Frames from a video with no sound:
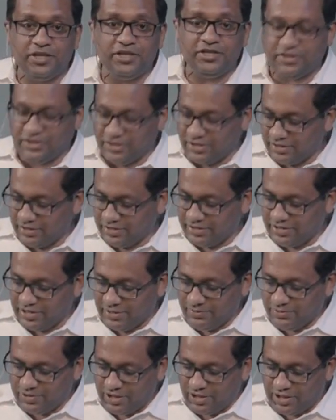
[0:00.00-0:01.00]
in the way that it
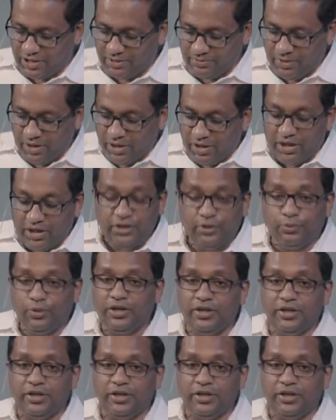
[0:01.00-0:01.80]
can make you greedy,